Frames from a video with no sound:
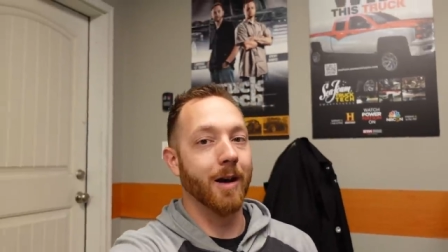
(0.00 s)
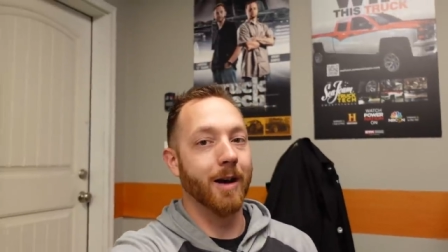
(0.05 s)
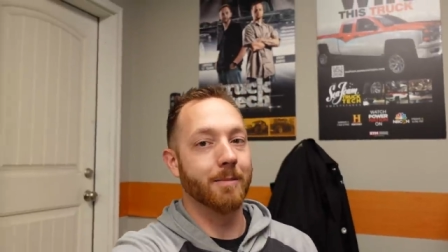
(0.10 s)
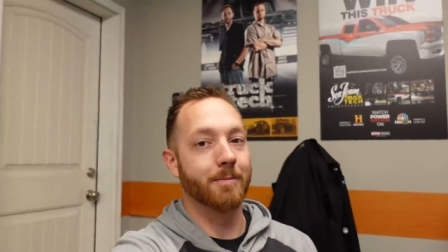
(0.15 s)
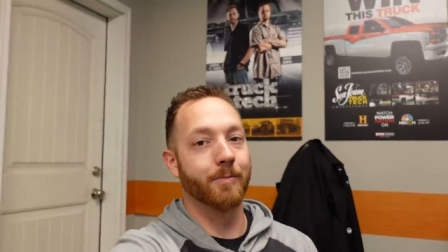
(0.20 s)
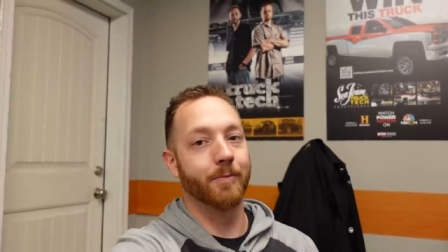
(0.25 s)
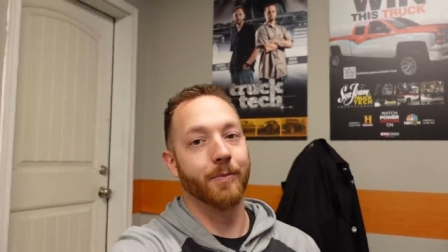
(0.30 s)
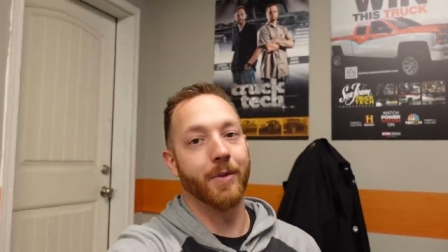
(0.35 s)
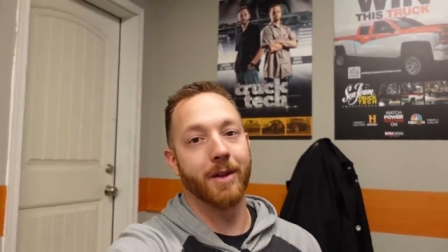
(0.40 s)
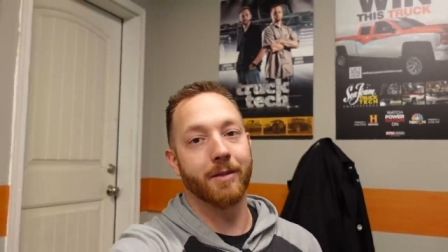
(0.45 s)
I
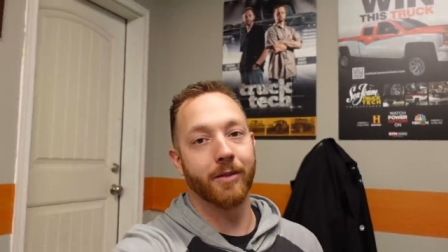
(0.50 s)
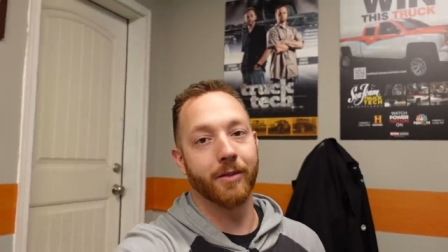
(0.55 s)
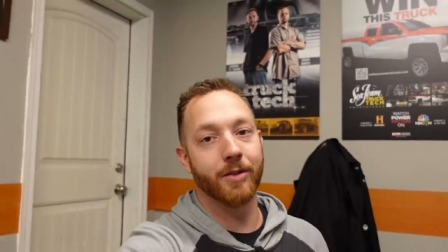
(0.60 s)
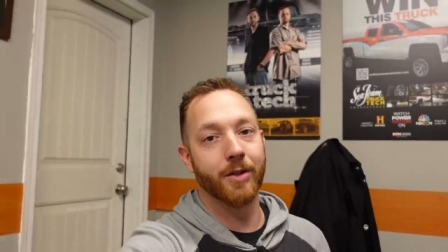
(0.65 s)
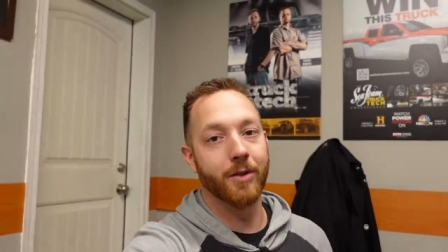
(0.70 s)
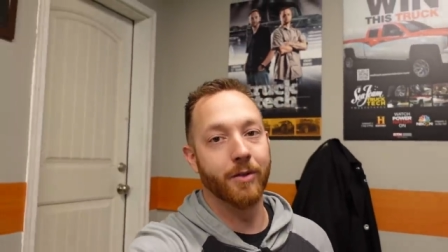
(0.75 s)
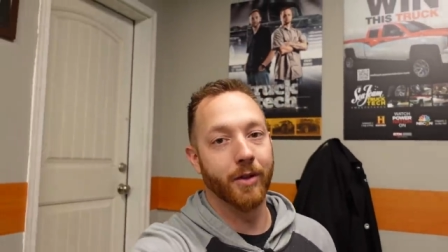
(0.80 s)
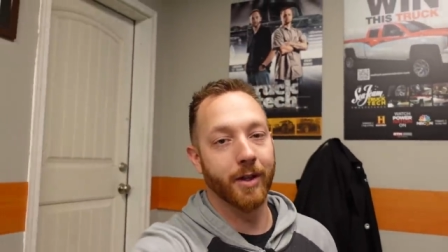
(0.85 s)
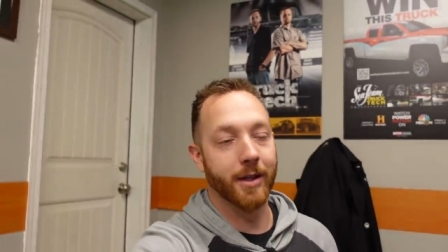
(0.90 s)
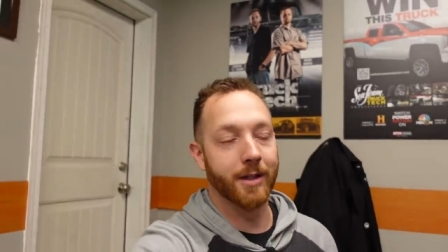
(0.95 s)
have a
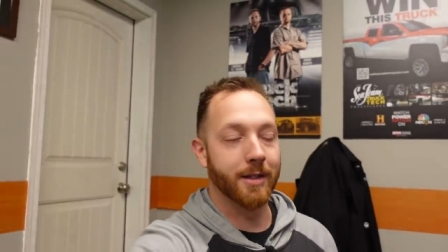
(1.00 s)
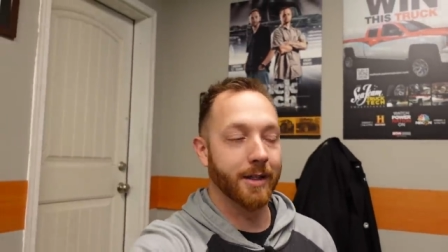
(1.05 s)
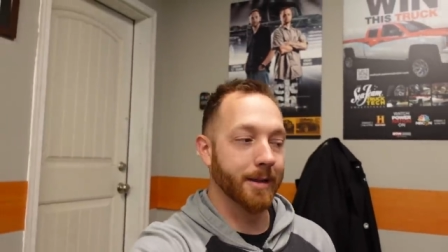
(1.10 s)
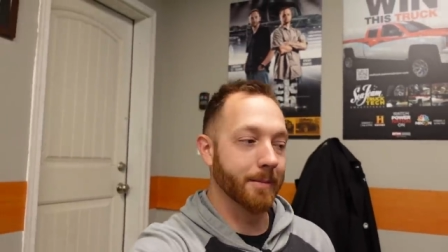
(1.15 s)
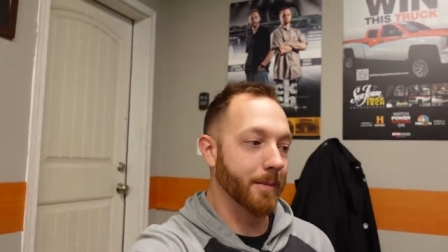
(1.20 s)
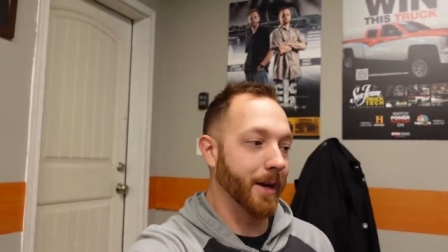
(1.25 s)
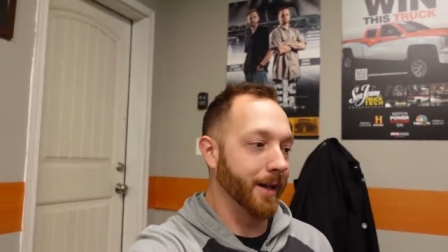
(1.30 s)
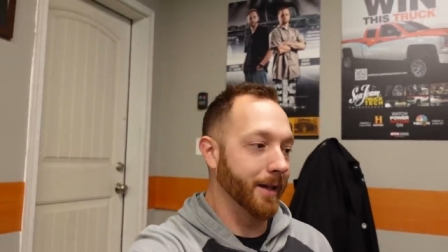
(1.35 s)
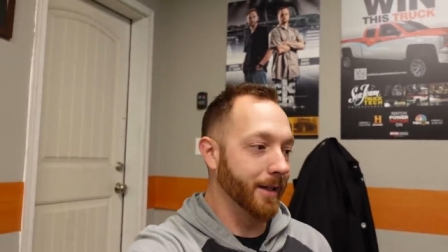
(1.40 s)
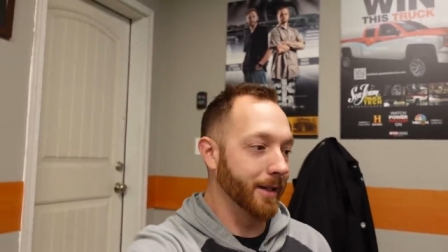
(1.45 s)
few things I
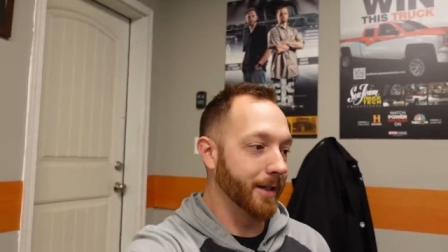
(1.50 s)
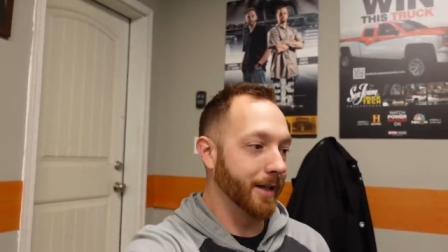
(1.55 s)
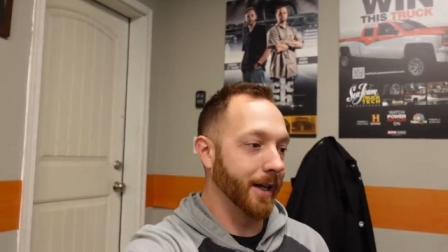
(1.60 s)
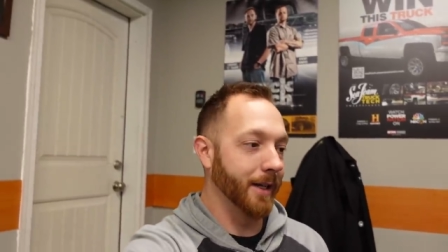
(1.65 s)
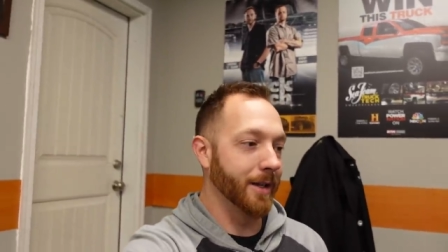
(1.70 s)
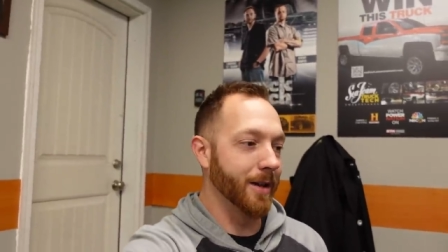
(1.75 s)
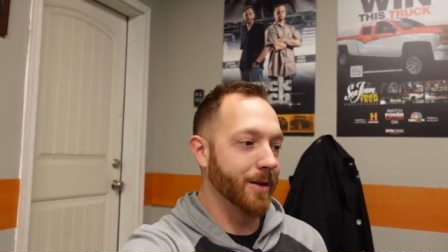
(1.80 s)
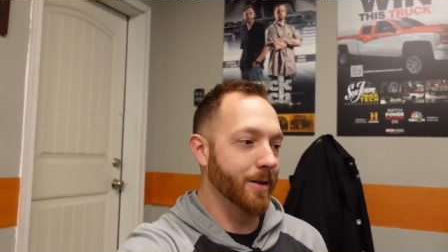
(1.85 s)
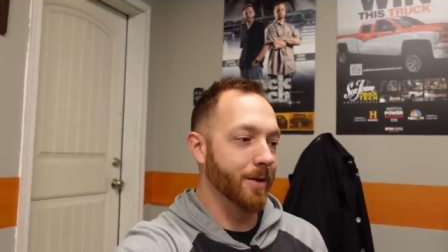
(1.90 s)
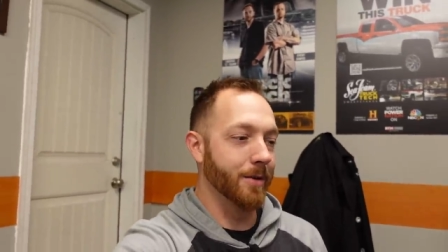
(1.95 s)
might
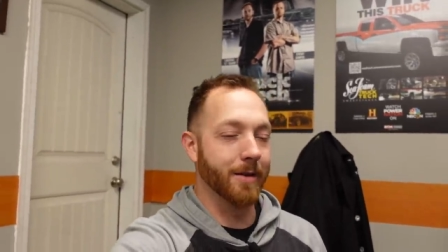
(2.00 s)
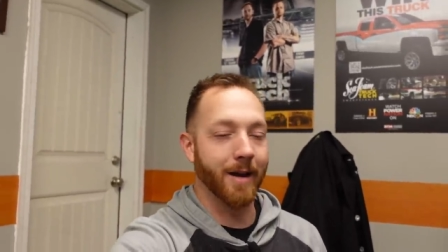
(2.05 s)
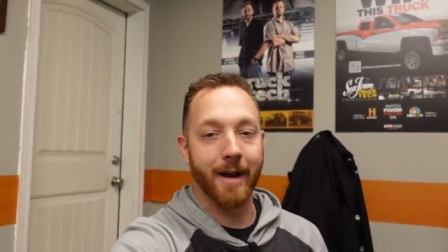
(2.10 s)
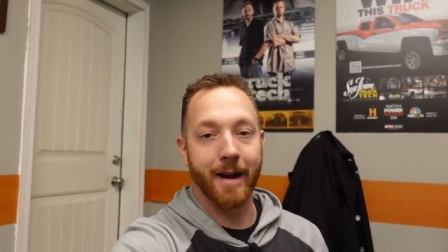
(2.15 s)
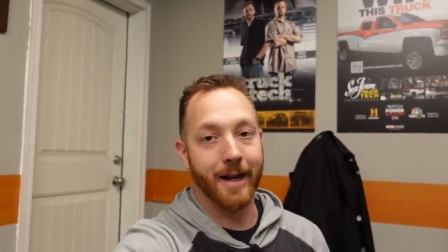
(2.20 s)
decide to do.